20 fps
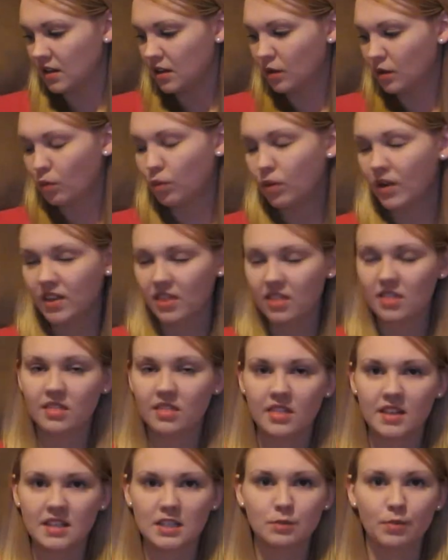with
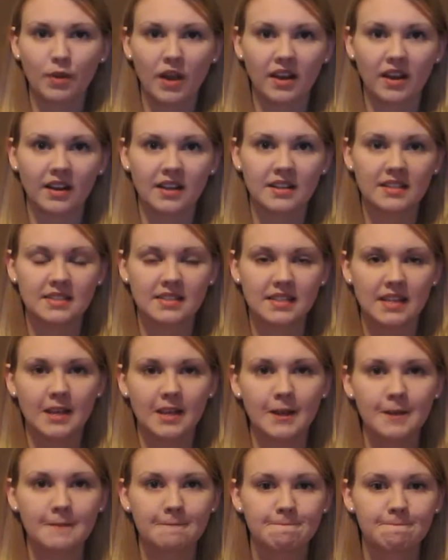this
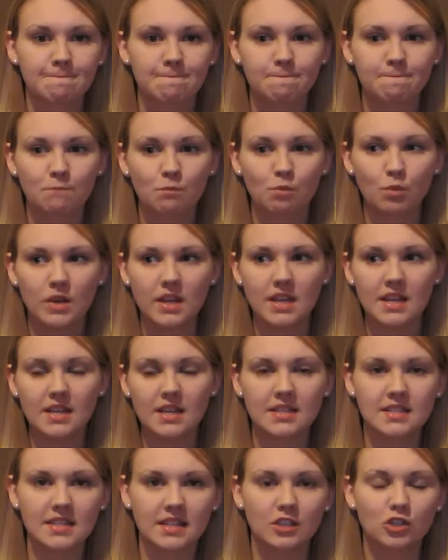pregnancy, we
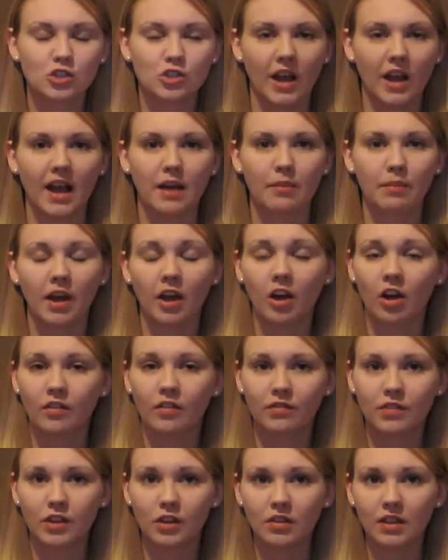did track my
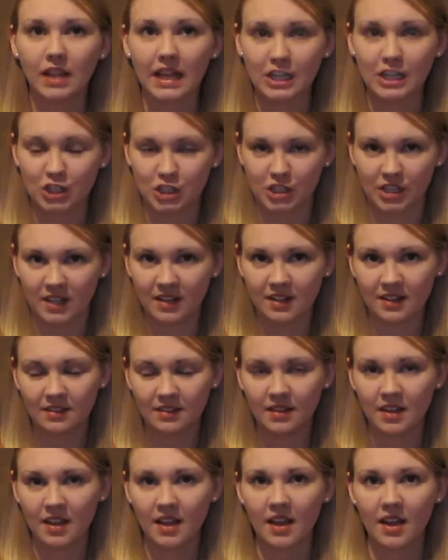ovulation
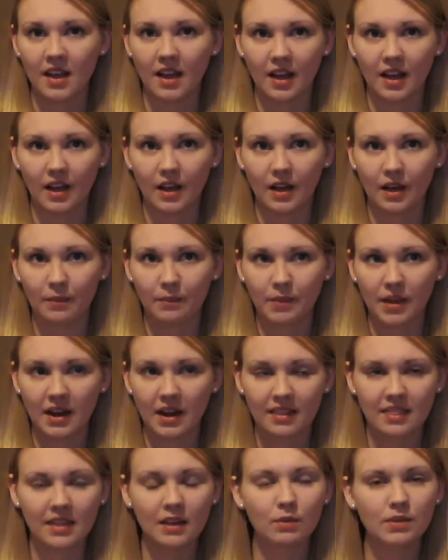um, and I
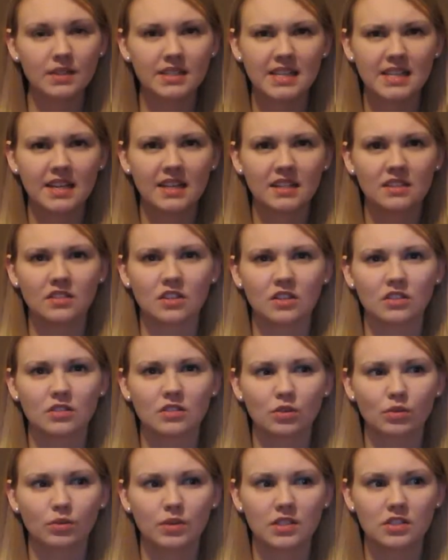think with Tegan's
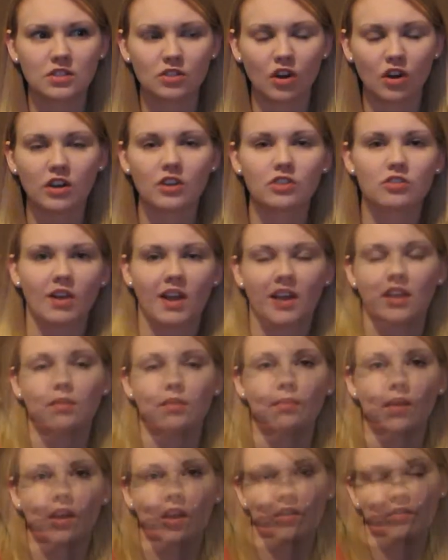also, we started tracking.
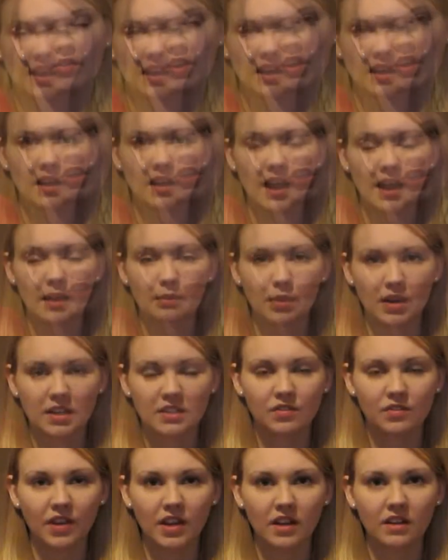I had
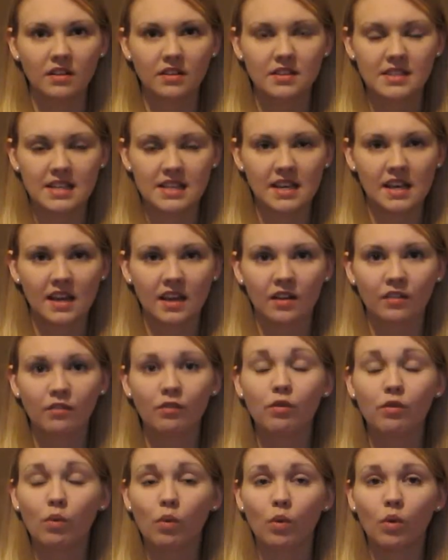breastfed Tegan
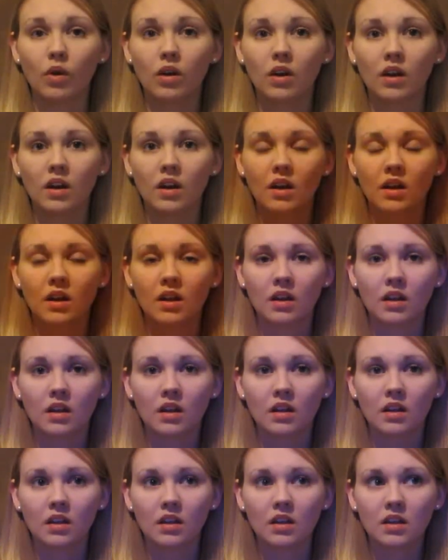for
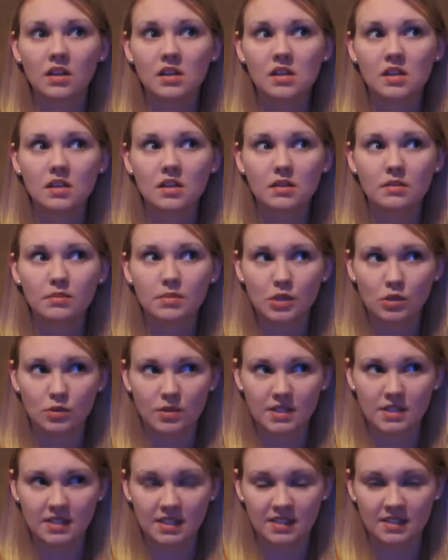
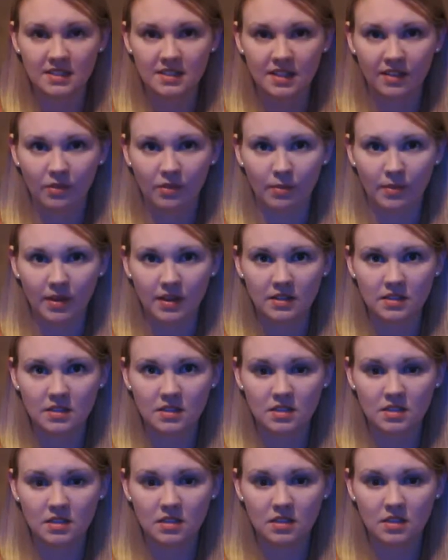between six and seven
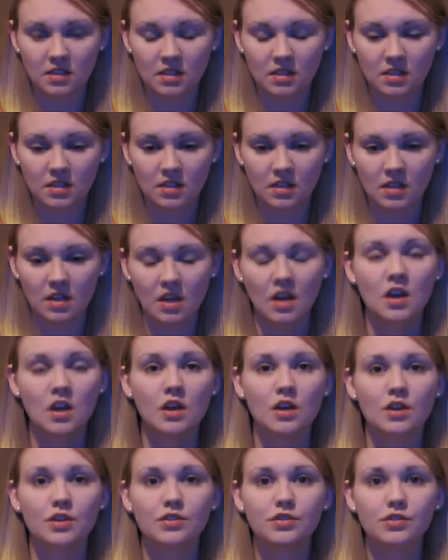months.
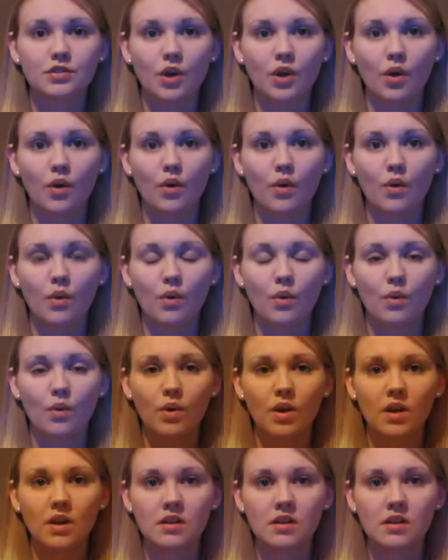So